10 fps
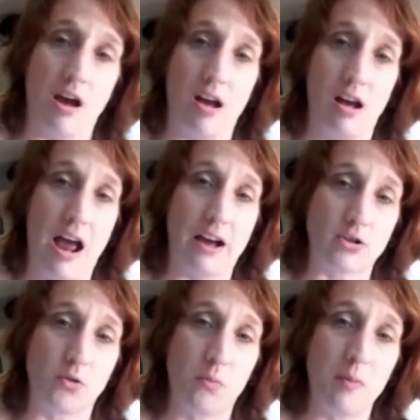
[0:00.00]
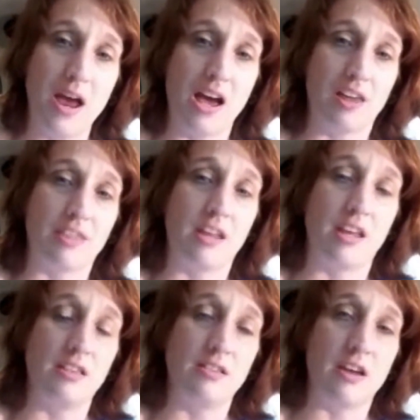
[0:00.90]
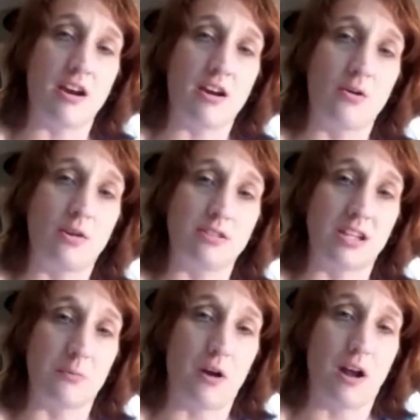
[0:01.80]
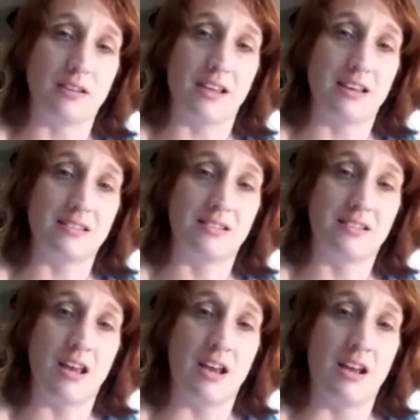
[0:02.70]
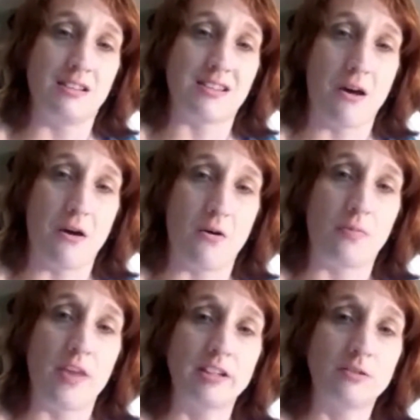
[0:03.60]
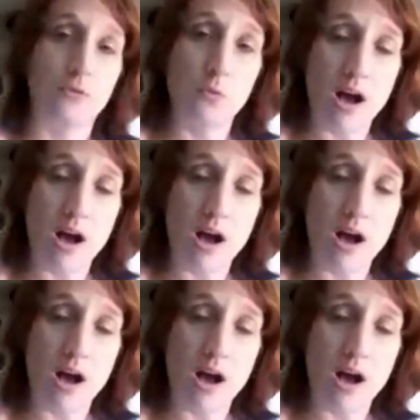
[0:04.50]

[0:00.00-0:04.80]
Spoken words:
actual math in their quilting process. So thanks for